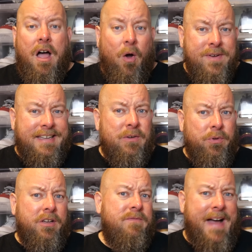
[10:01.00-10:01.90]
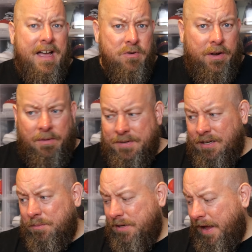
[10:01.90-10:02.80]
I always get really good value in them, it
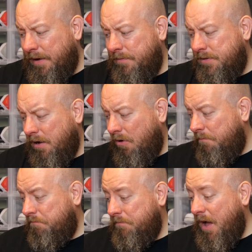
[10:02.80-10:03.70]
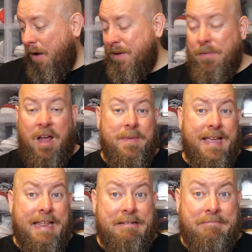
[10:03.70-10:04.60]
seems like. So I'll be buying them
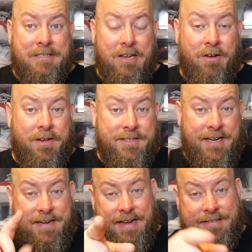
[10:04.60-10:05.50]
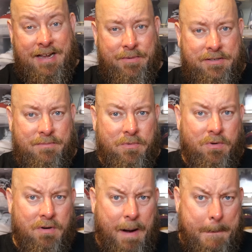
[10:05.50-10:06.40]
again. So I'll see you next time with some
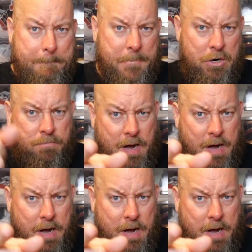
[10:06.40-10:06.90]
more boom